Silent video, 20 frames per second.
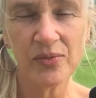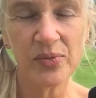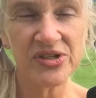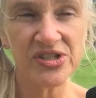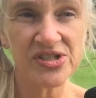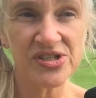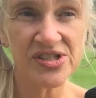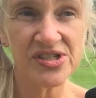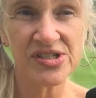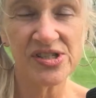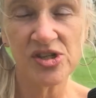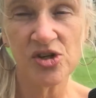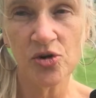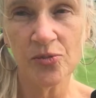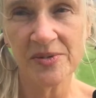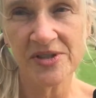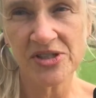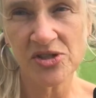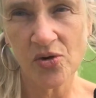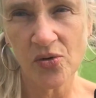We just
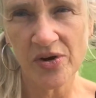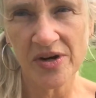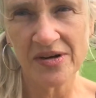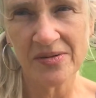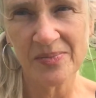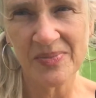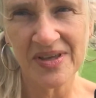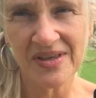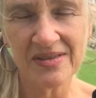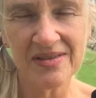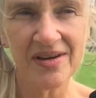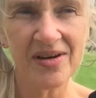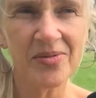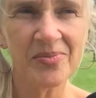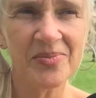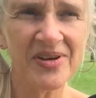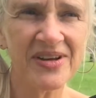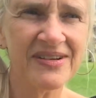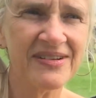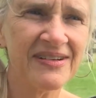assume it's going to be there,
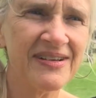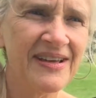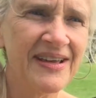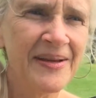but